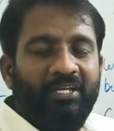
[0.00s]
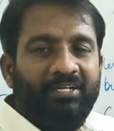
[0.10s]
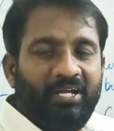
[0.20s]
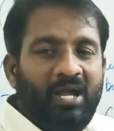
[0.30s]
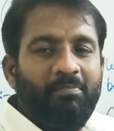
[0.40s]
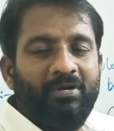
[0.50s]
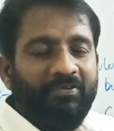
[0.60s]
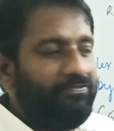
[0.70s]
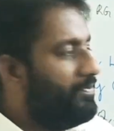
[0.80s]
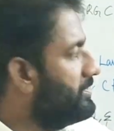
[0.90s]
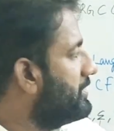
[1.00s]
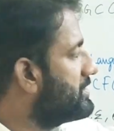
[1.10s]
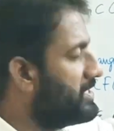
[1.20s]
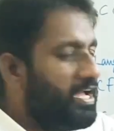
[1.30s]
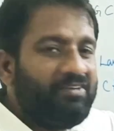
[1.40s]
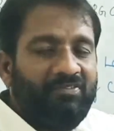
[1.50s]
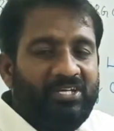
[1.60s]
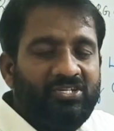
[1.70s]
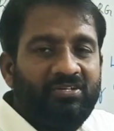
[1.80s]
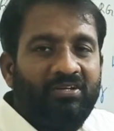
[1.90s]
the grammar for this
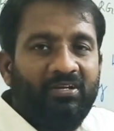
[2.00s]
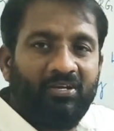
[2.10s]
language,